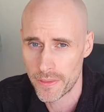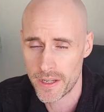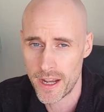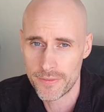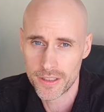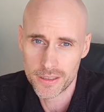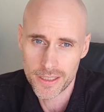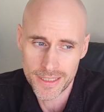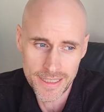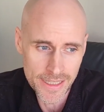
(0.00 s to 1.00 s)
than having
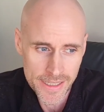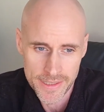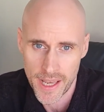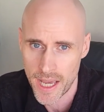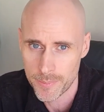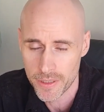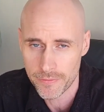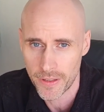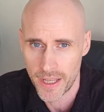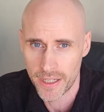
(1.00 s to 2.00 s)
like an is admin
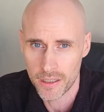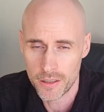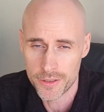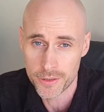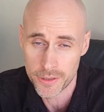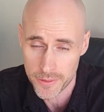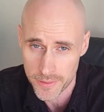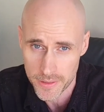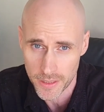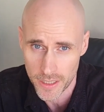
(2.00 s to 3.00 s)
flag on your
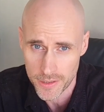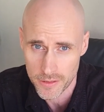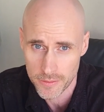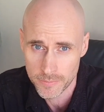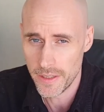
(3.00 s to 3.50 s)
users collection.